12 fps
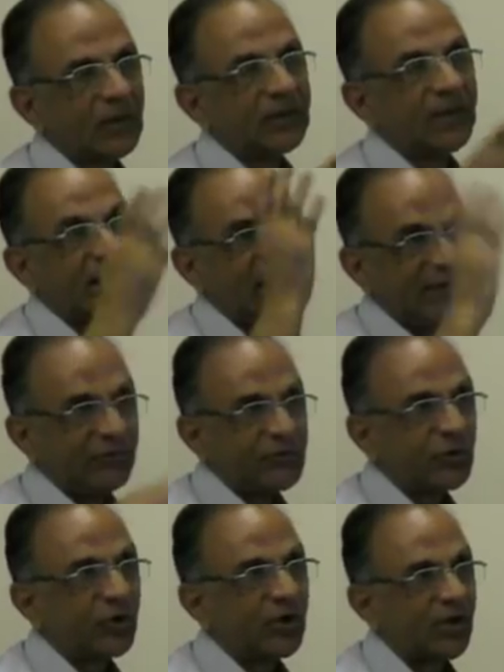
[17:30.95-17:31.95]
the left
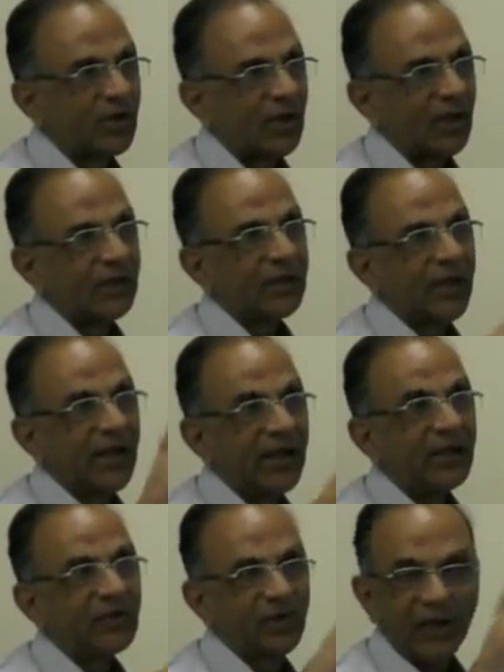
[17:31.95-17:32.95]
jugular line
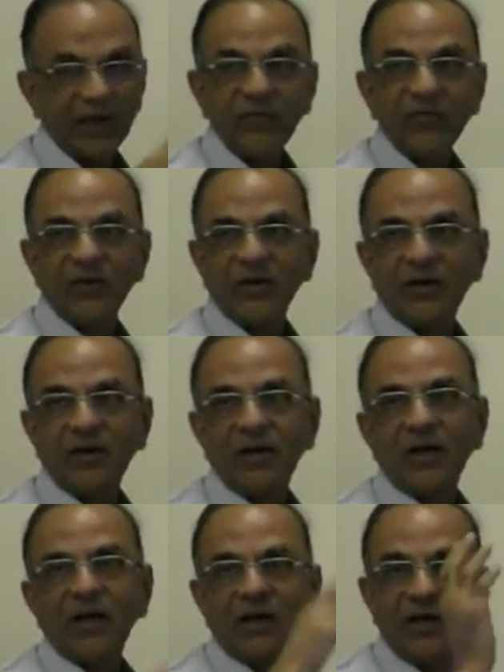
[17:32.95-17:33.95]
is in the
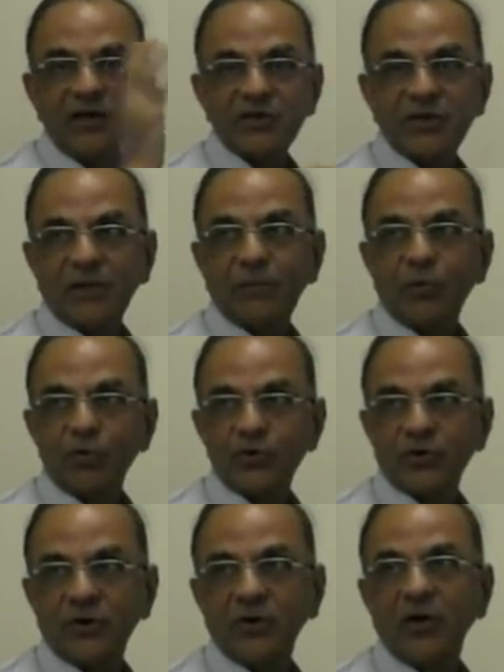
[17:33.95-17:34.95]
distal
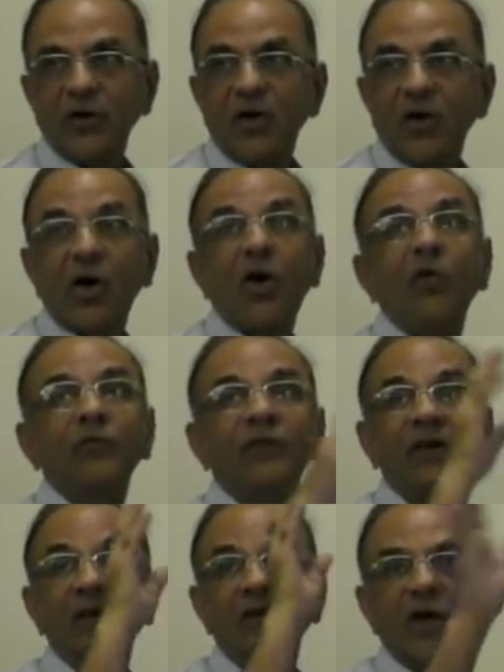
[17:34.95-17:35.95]
portion of
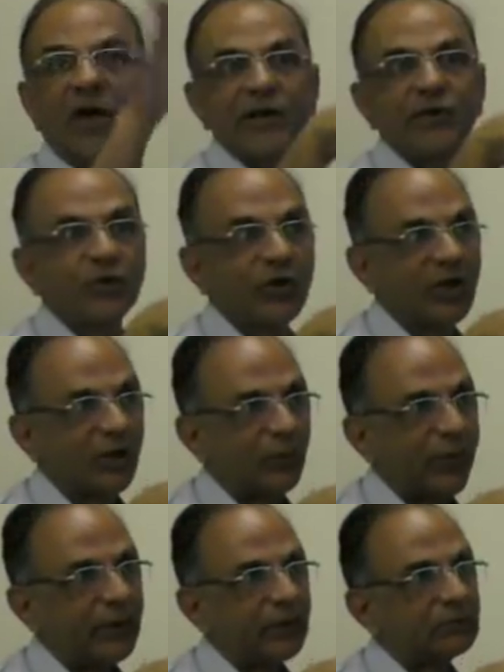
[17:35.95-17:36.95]
the right jugular
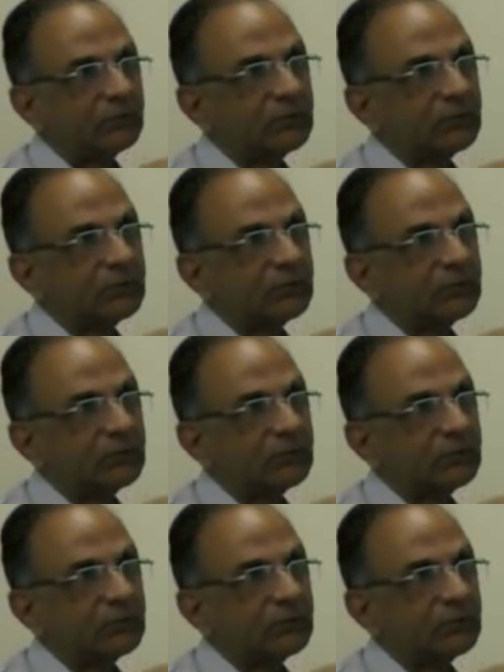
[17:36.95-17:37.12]
vein.